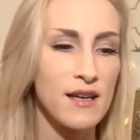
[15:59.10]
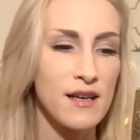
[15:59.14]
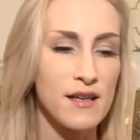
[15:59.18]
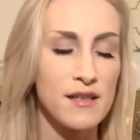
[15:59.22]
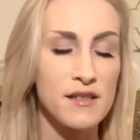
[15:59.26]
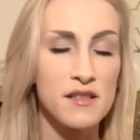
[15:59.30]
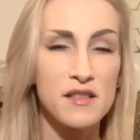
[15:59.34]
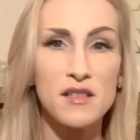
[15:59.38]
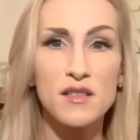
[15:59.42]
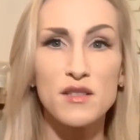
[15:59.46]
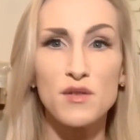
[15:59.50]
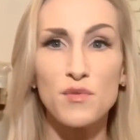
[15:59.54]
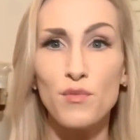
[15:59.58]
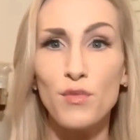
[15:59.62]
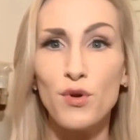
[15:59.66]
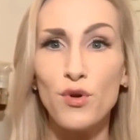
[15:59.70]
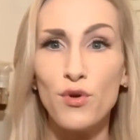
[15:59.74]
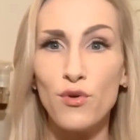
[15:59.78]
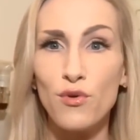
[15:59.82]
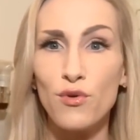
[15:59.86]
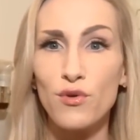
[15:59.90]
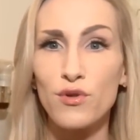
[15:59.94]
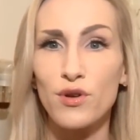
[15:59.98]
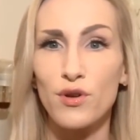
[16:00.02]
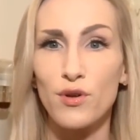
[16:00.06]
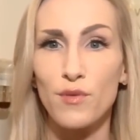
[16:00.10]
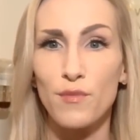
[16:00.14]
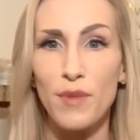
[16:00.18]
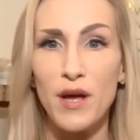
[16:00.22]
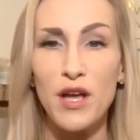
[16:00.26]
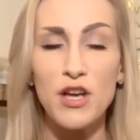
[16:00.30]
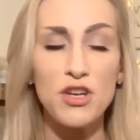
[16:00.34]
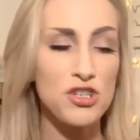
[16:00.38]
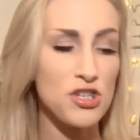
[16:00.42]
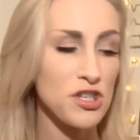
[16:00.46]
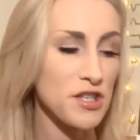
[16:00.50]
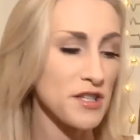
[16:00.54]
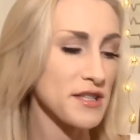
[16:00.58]
smooth,
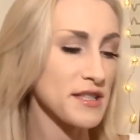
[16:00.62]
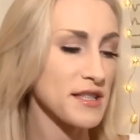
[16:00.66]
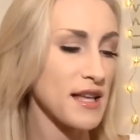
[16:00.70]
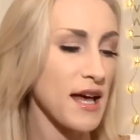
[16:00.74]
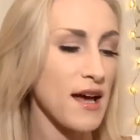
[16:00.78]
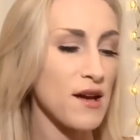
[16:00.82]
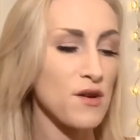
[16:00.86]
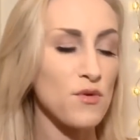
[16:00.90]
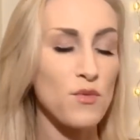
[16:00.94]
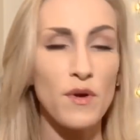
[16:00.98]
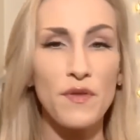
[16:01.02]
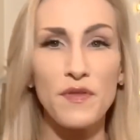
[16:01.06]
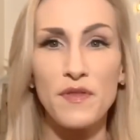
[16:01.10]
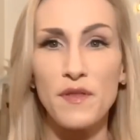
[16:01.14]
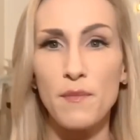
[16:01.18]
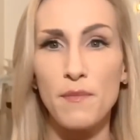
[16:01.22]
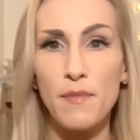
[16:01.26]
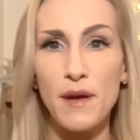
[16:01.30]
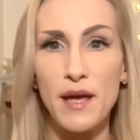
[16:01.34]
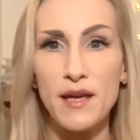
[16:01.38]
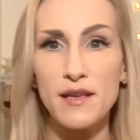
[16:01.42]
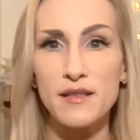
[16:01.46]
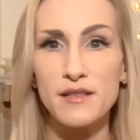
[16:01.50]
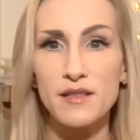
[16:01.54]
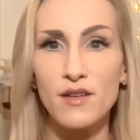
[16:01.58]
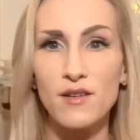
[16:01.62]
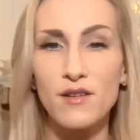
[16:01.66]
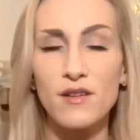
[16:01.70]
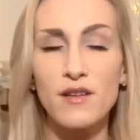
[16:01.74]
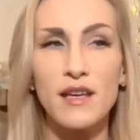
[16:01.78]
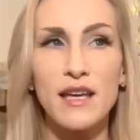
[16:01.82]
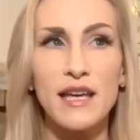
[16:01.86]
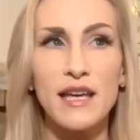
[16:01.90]
herbaceous side with the basil.